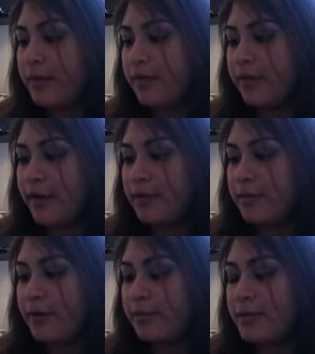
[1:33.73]

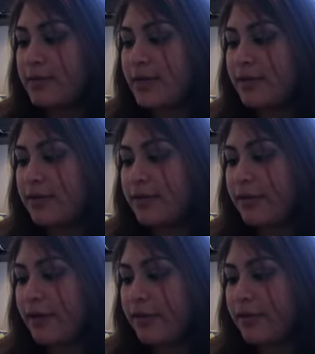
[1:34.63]
vitamin and botanical
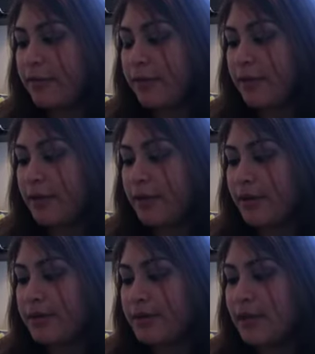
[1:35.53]
thicker formula.
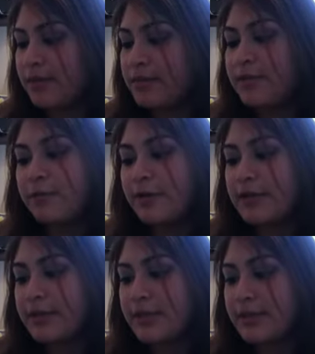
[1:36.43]
Tames
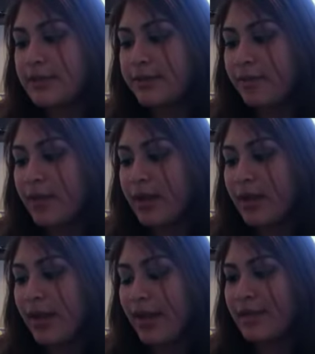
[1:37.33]
frizzies,
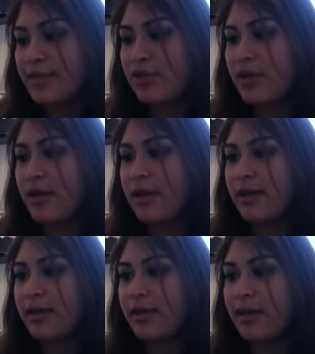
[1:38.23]
adds shine.
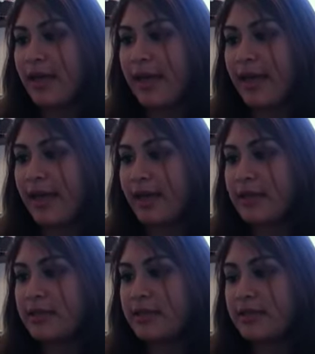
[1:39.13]

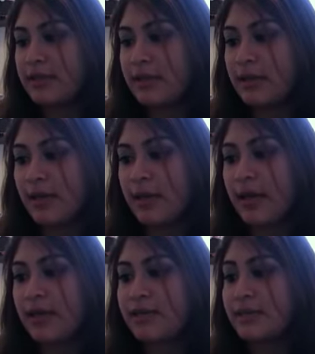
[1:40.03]
And it
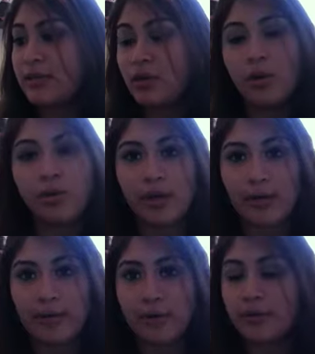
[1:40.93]
has no
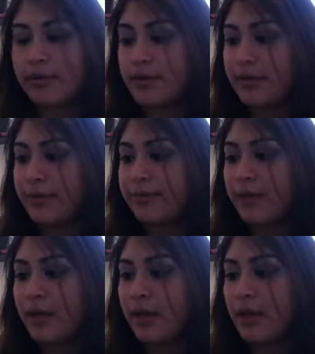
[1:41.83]
chemicals in
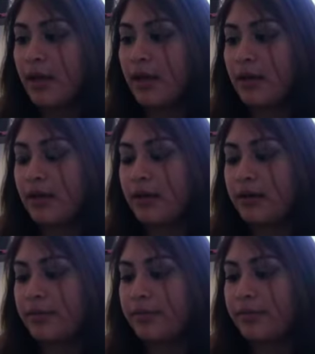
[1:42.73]
it.
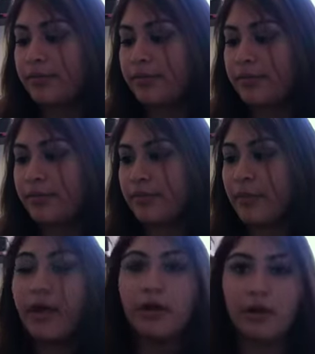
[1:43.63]
Um,
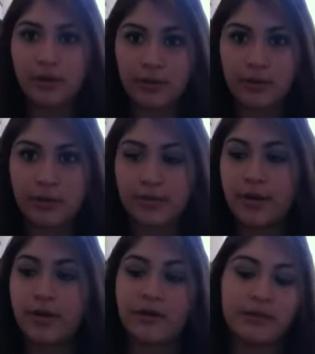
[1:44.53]
how do I use this
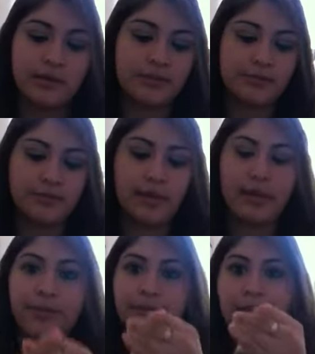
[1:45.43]
product? Okay,
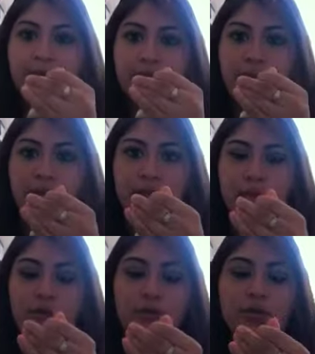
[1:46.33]
so
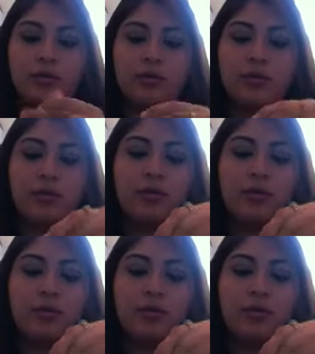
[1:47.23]
you